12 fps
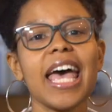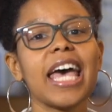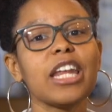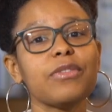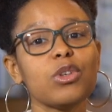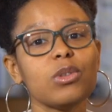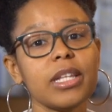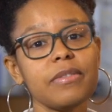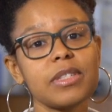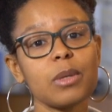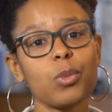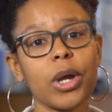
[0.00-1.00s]
And if you
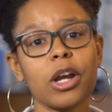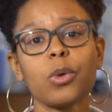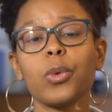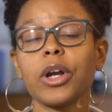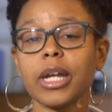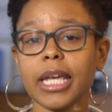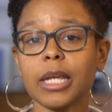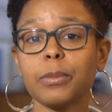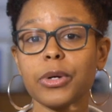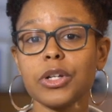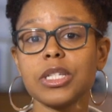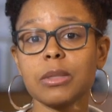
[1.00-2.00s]
live somewhere where an
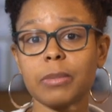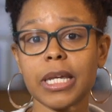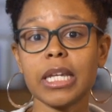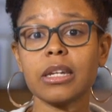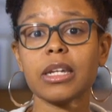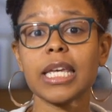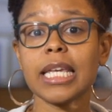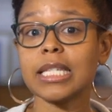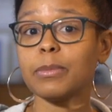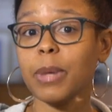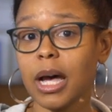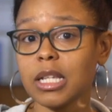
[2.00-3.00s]
in-person meet
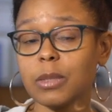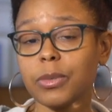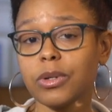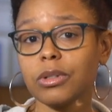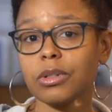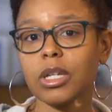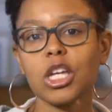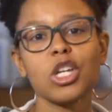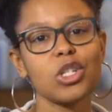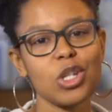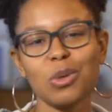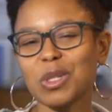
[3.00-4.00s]
isn't possible,
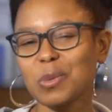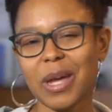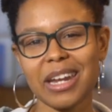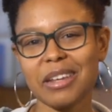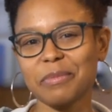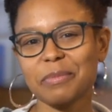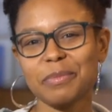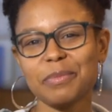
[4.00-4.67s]
don't sweat it.